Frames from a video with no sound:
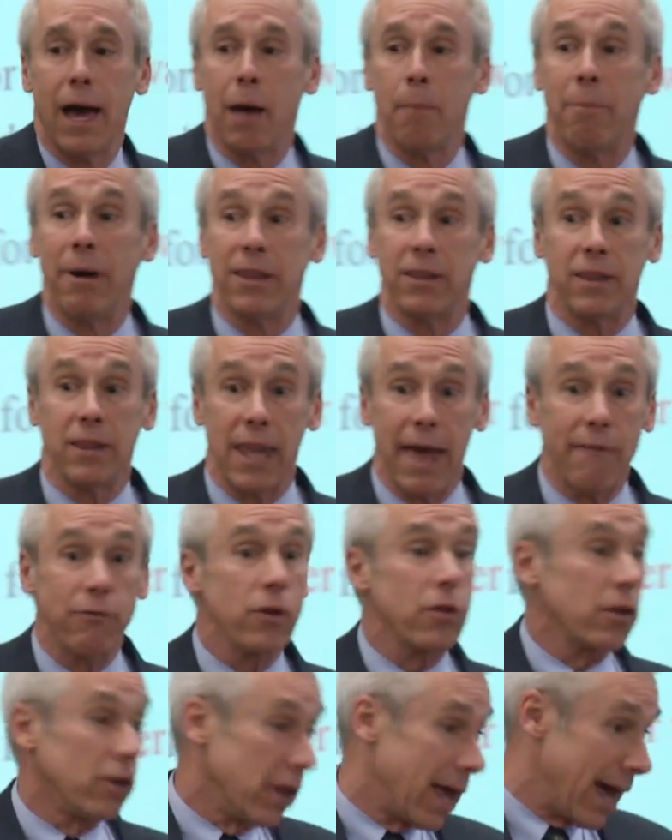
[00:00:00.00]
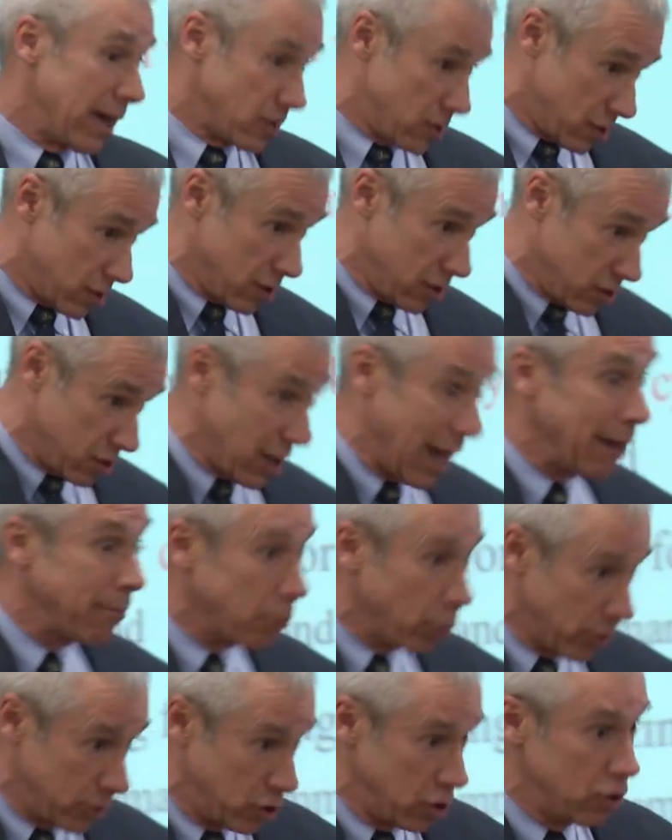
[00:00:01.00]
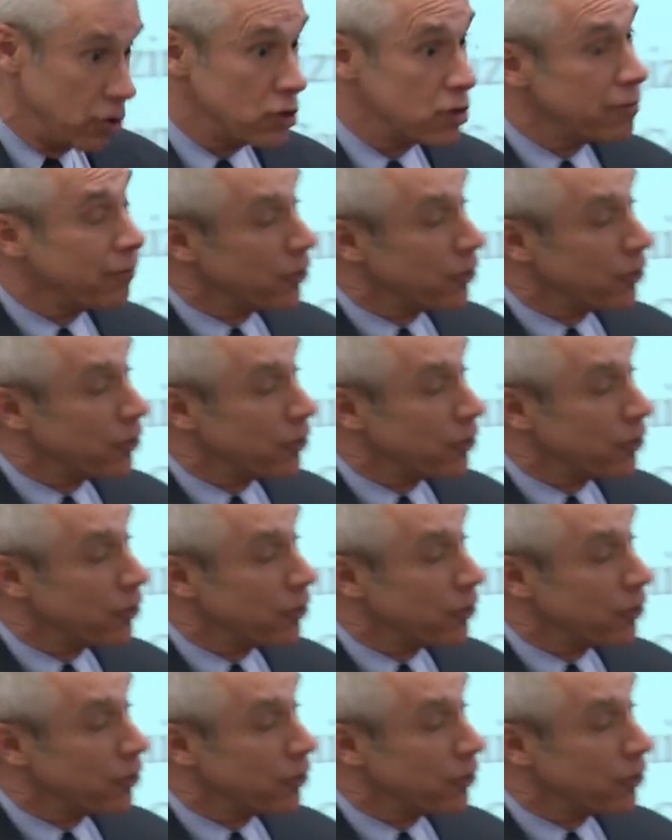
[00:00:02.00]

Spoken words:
But nevertheless, cyber was used